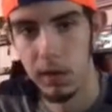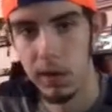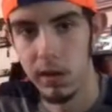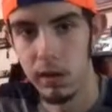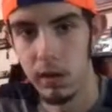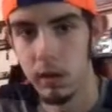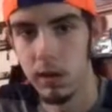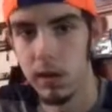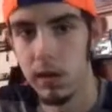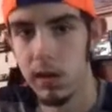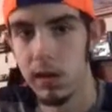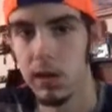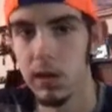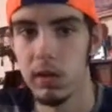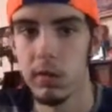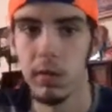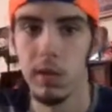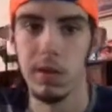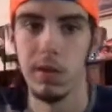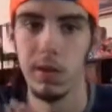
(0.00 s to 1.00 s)
I am gonna tell you
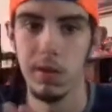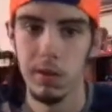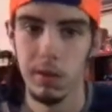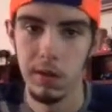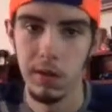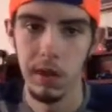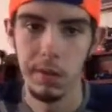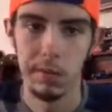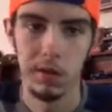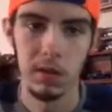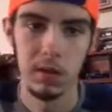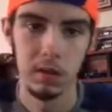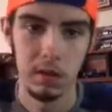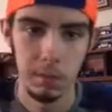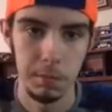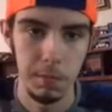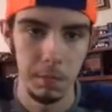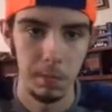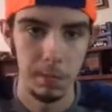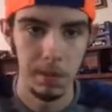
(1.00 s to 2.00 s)
guys what I do yet because
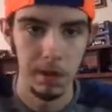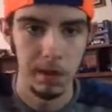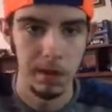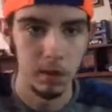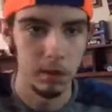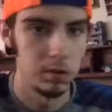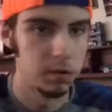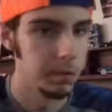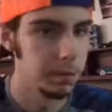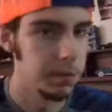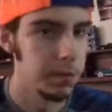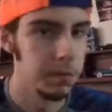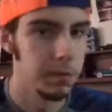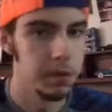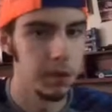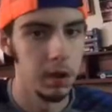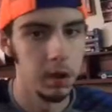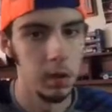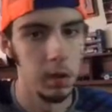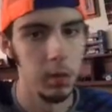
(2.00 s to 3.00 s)
some people might know, some
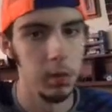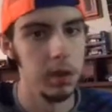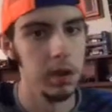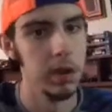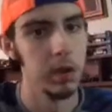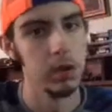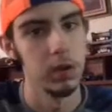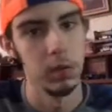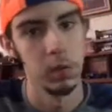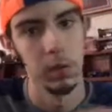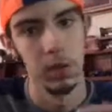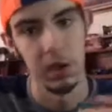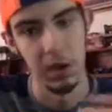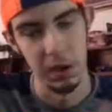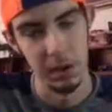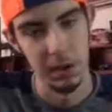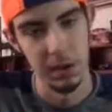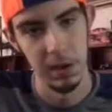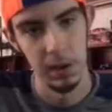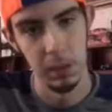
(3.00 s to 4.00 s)
people don't, and I just want to
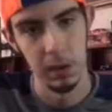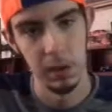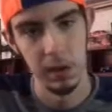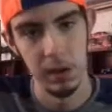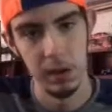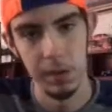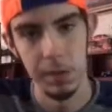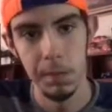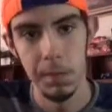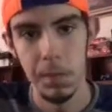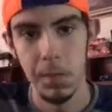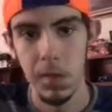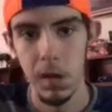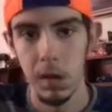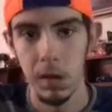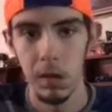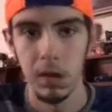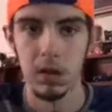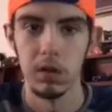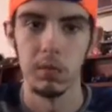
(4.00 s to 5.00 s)
keep it that way
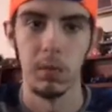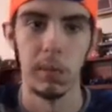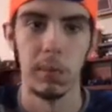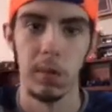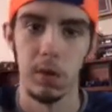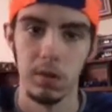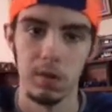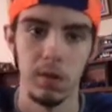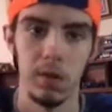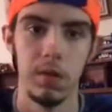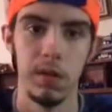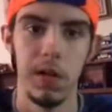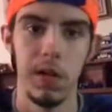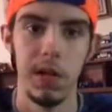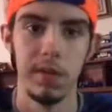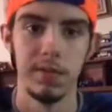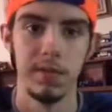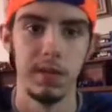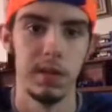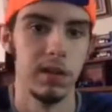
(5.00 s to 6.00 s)
because of my personal
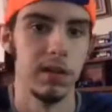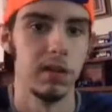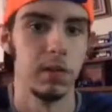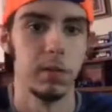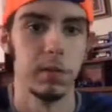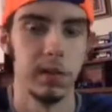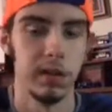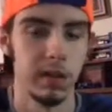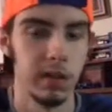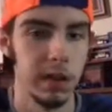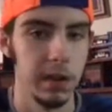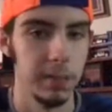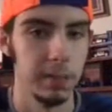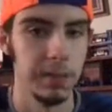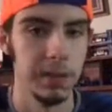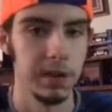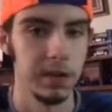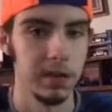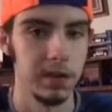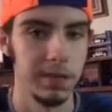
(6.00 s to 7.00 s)
life, and I just want to
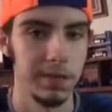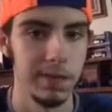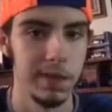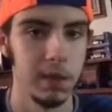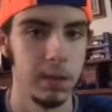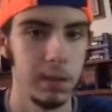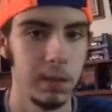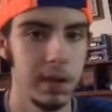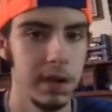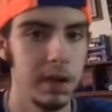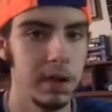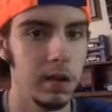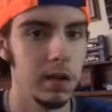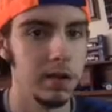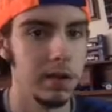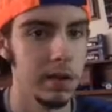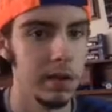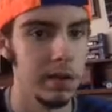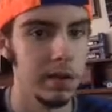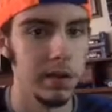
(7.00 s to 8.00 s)
keep that stuff out of the way, and I'll
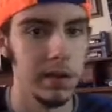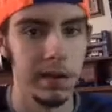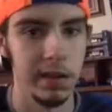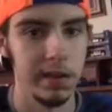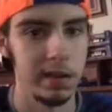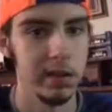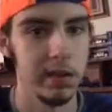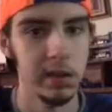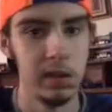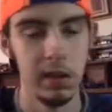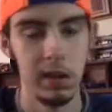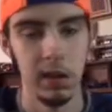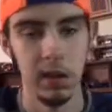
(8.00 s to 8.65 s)
tell you guys